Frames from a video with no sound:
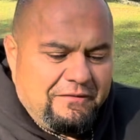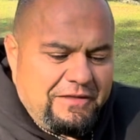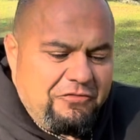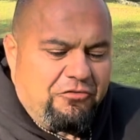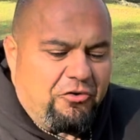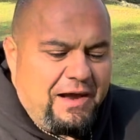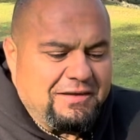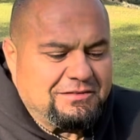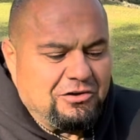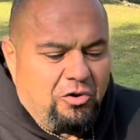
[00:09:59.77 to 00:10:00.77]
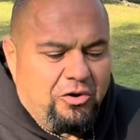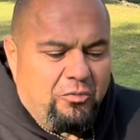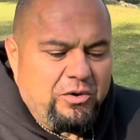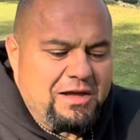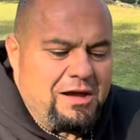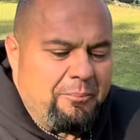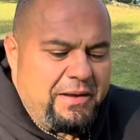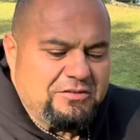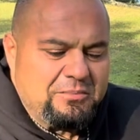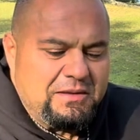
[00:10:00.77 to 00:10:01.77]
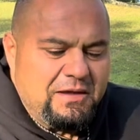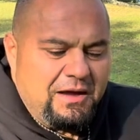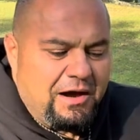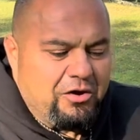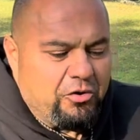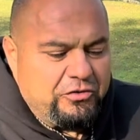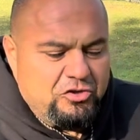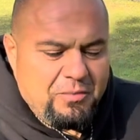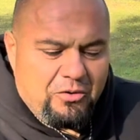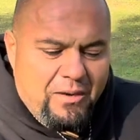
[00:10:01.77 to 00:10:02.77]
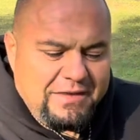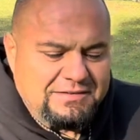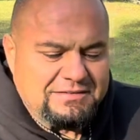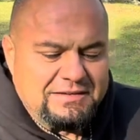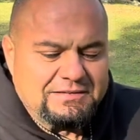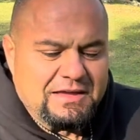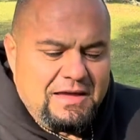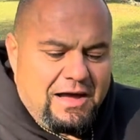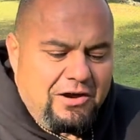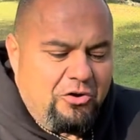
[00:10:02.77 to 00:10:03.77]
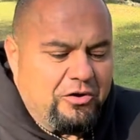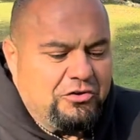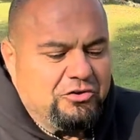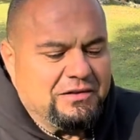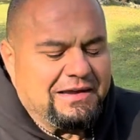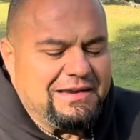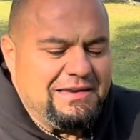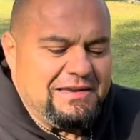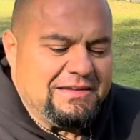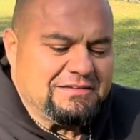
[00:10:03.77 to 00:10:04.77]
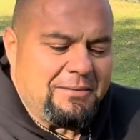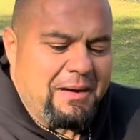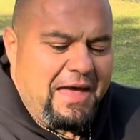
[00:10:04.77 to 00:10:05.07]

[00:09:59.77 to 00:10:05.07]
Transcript: Therefore has the Lord recompensed me according to my righteousness, according to the cleanness of my